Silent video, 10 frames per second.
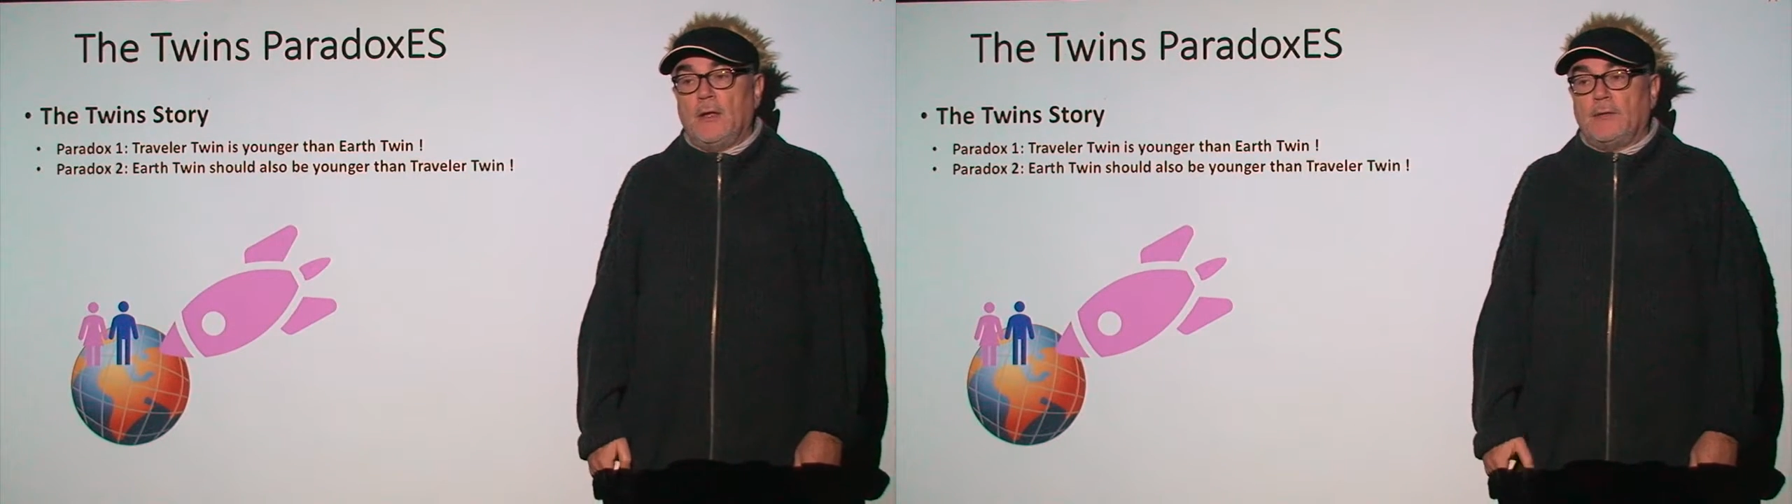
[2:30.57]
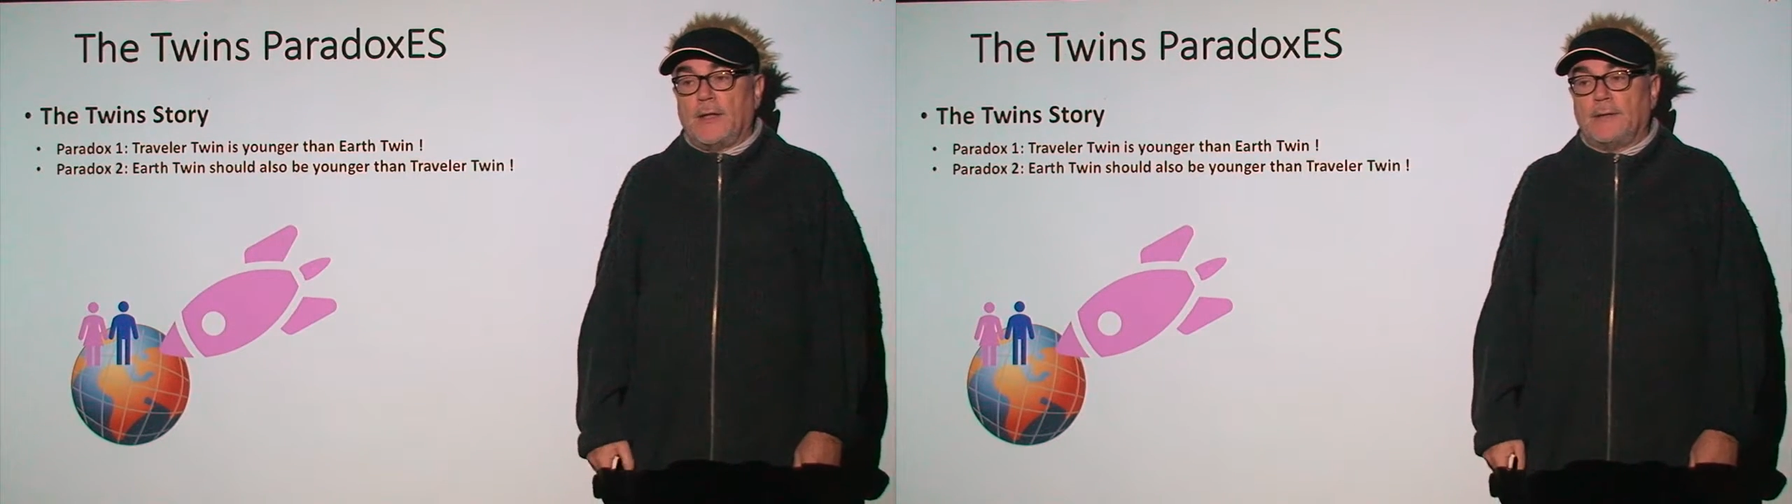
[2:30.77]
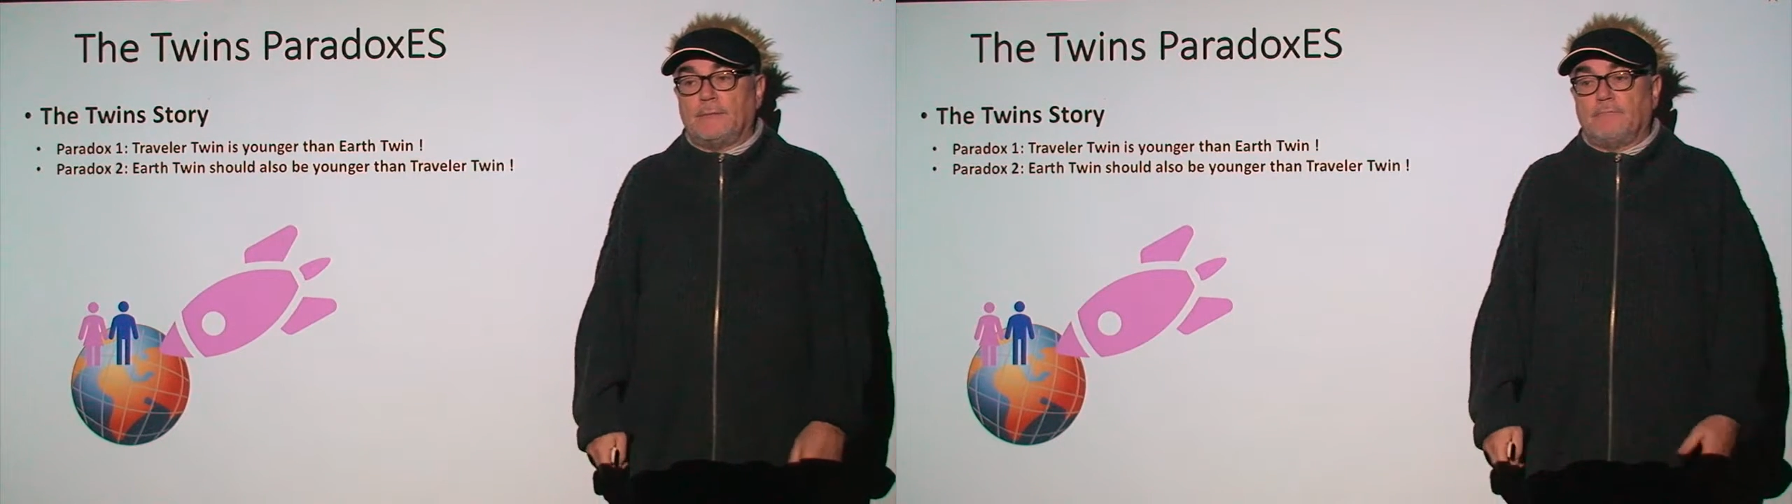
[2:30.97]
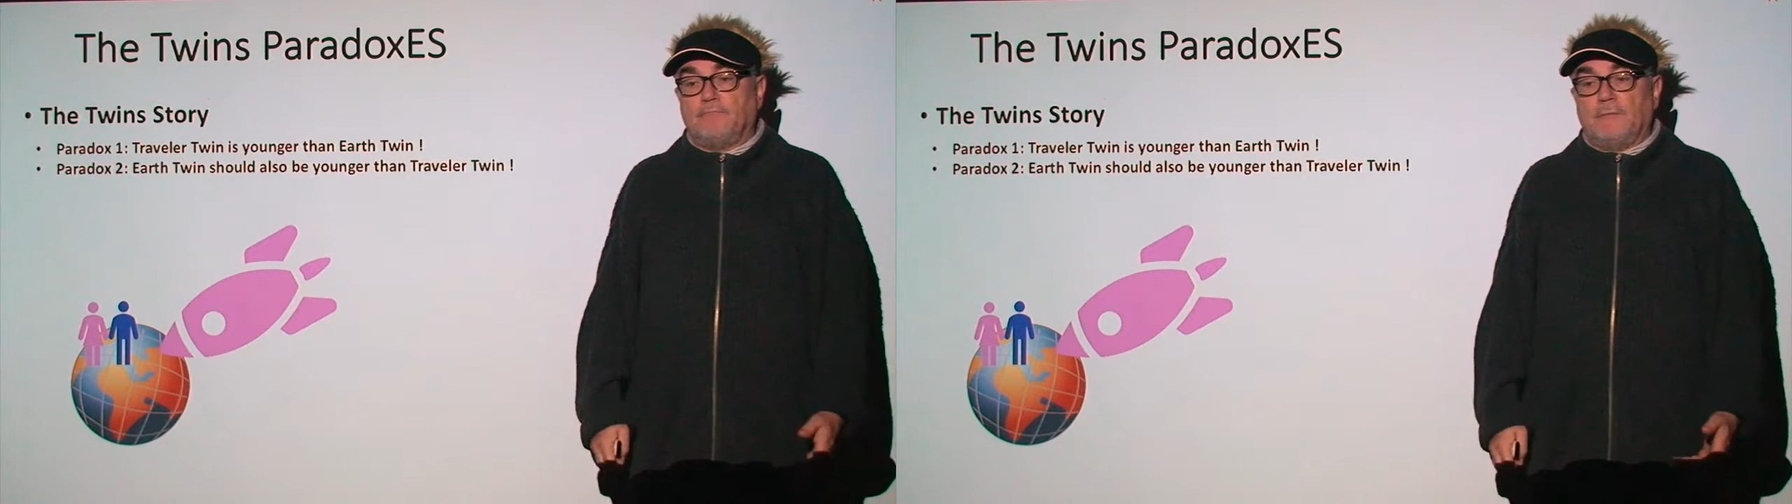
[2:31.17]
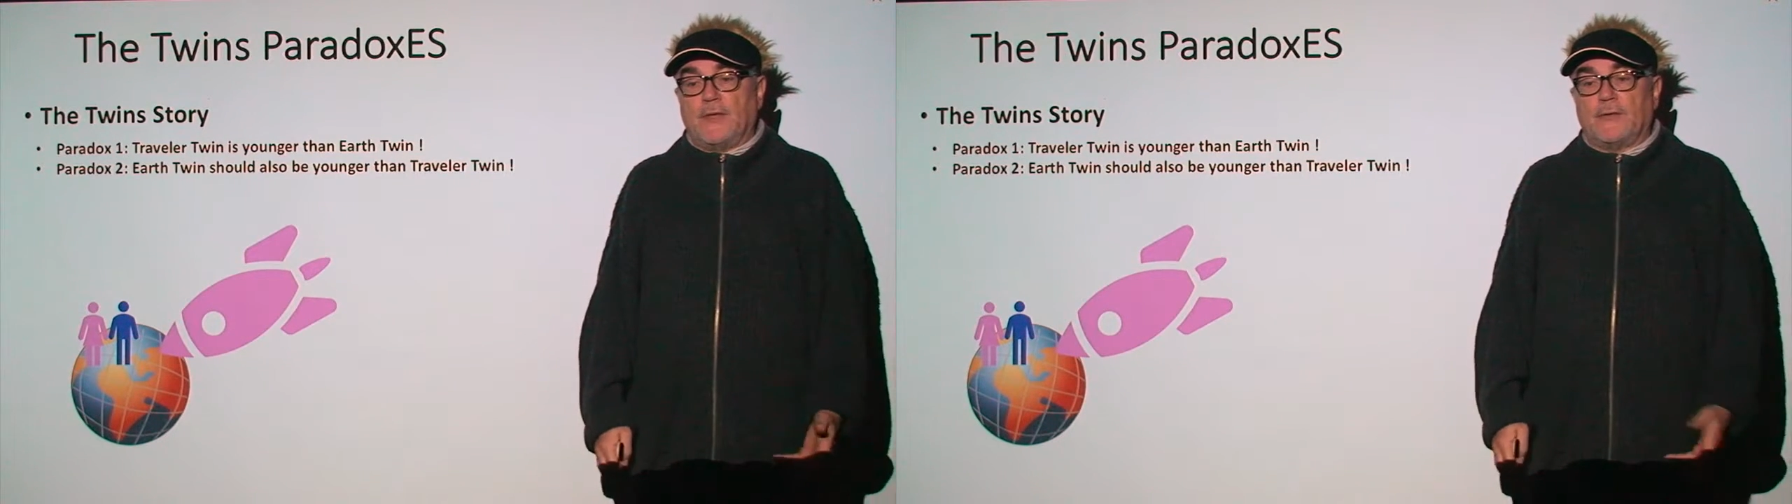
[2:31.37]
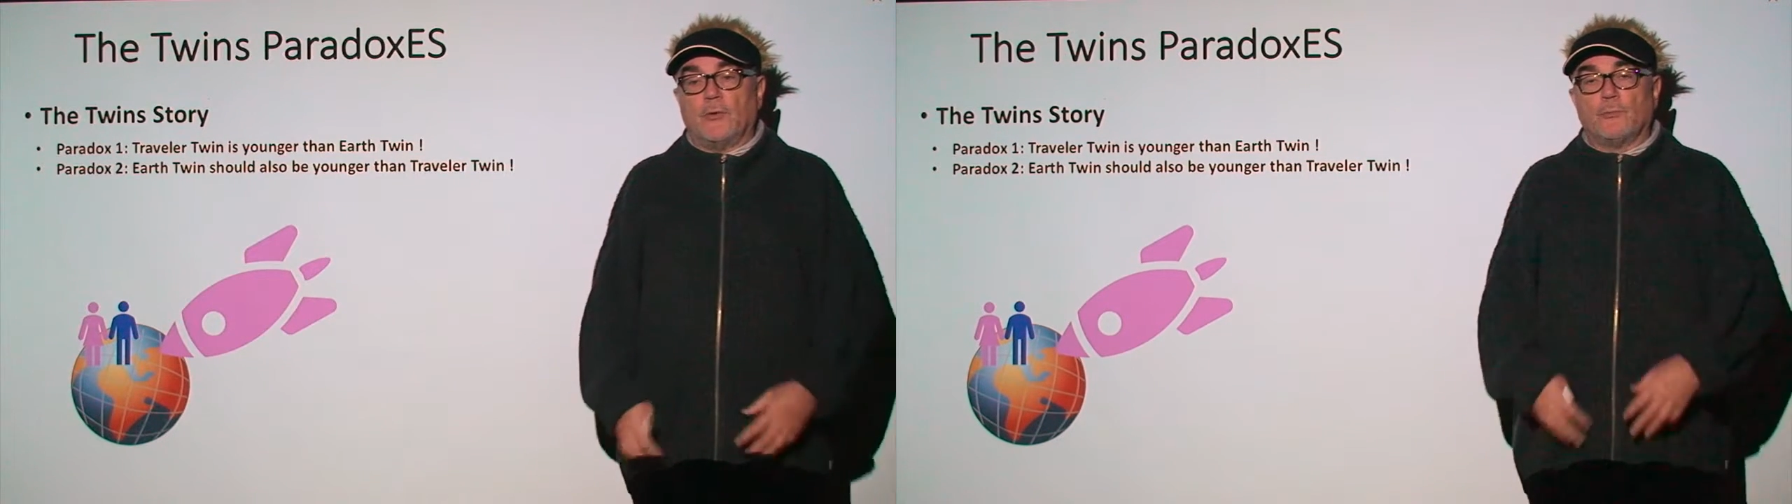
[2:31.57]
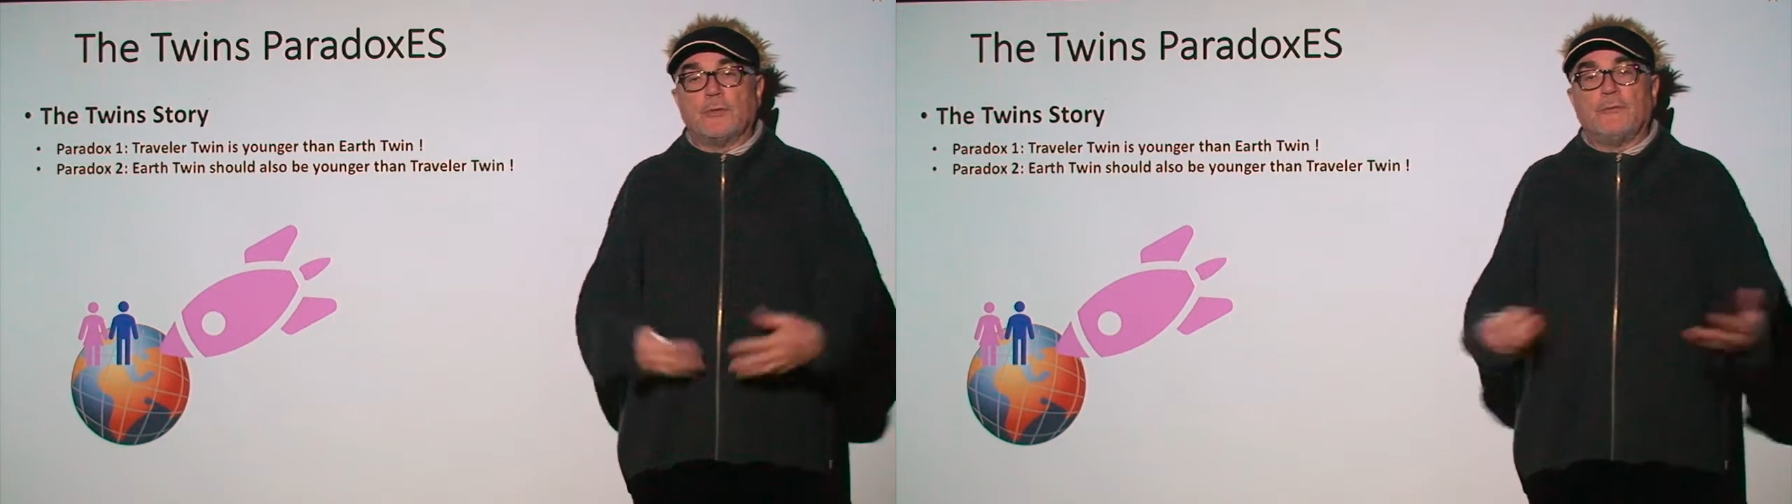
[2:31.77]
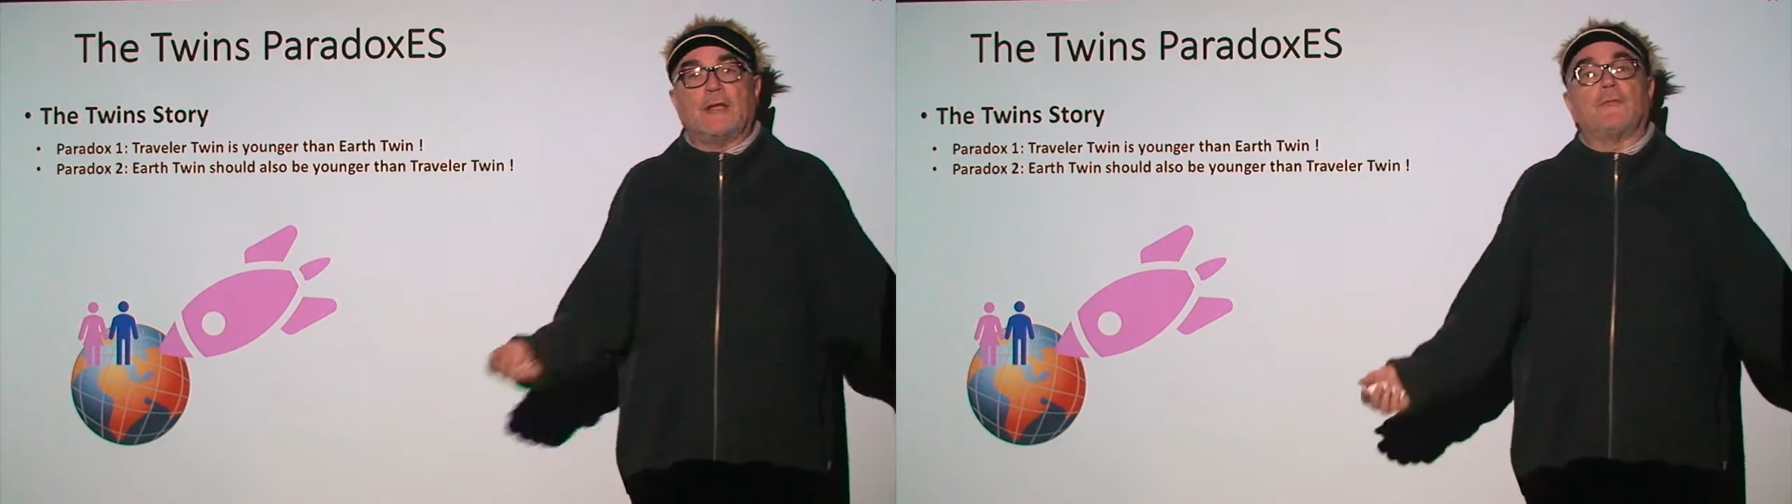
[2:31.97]
that there's no
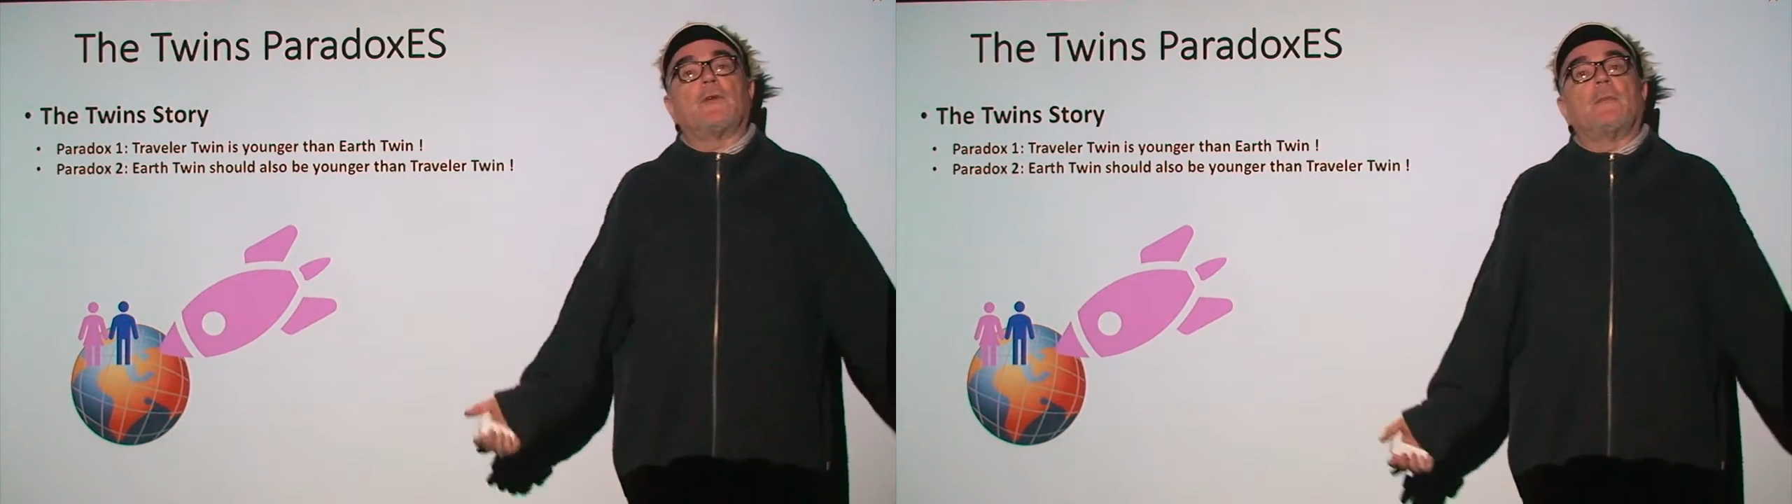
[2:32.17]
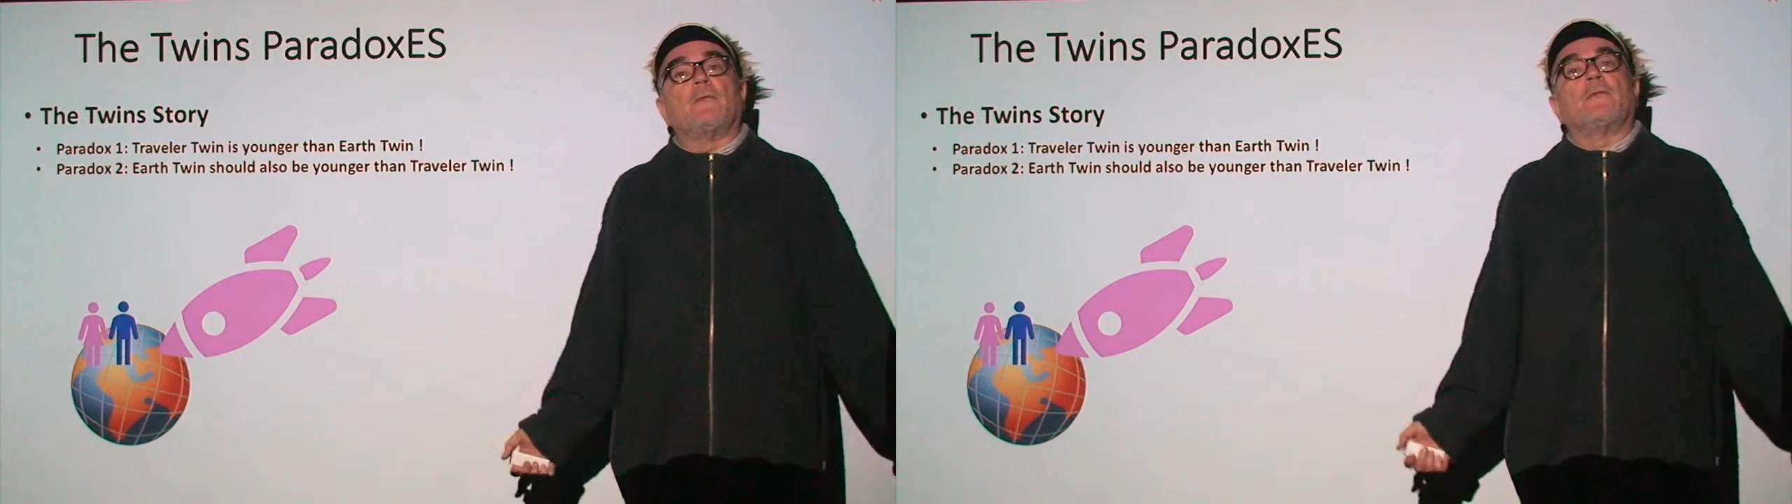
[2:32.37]
privileged frame of